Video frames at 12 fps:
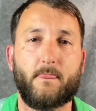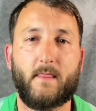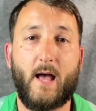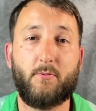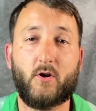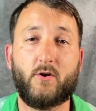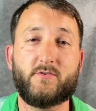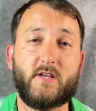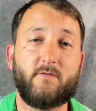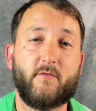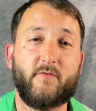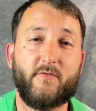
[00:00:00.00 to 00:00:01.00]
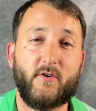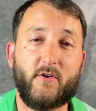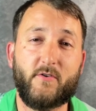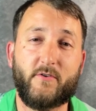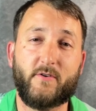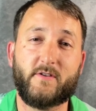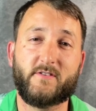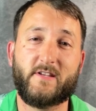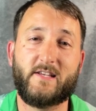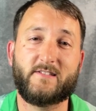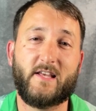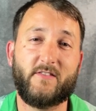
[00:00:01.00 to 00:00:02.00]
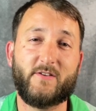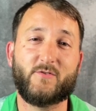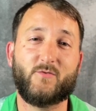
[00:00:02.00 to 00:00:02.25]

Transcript: Apple goes even further and says that this